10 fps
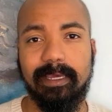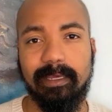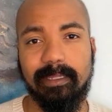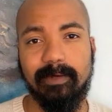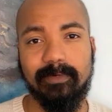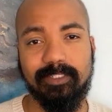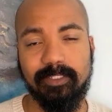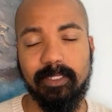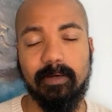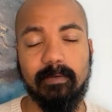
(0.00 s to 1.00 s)
And I
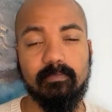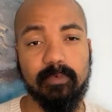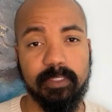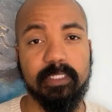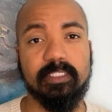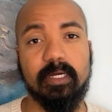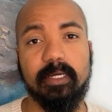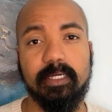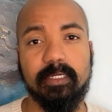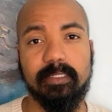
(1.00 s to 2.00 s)
want you to know I'm really
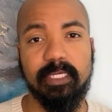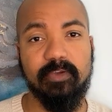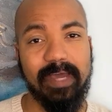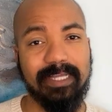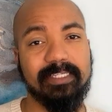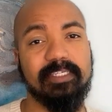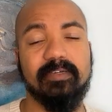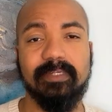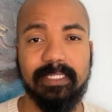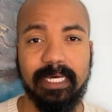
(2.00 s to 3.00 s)
sorry that you had to
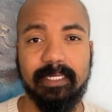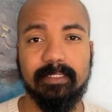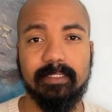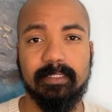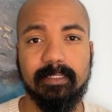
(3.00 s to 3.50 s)
deal with that.